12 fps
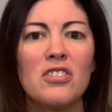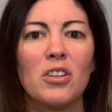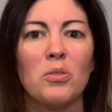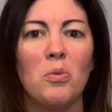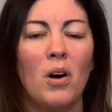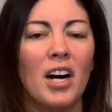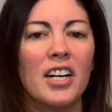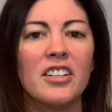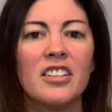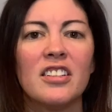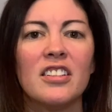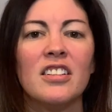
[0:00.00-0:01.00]
the
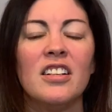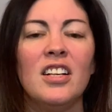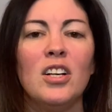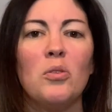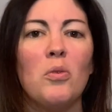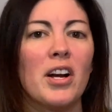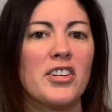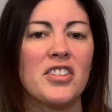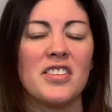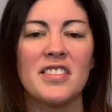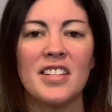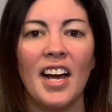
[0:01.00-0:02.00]
water, watch
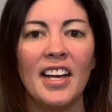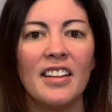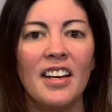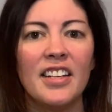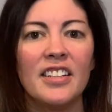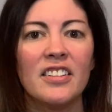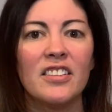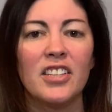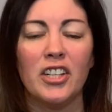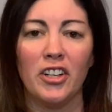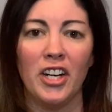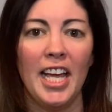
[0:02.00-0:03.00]
the Skyliner.
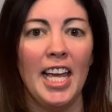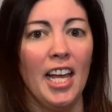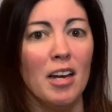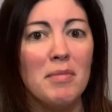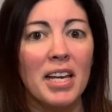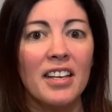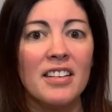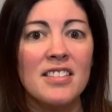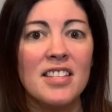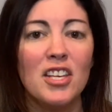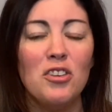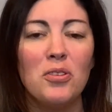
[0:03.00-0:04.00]
There are hammocks
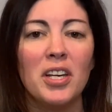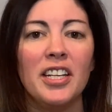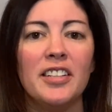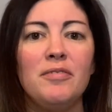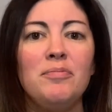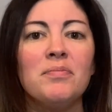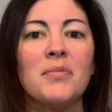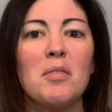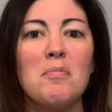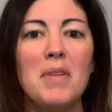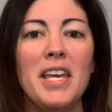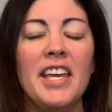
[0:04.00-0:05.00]
that you can
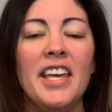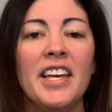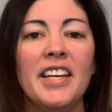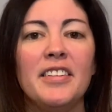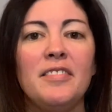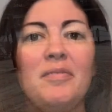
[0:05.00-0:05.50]
be in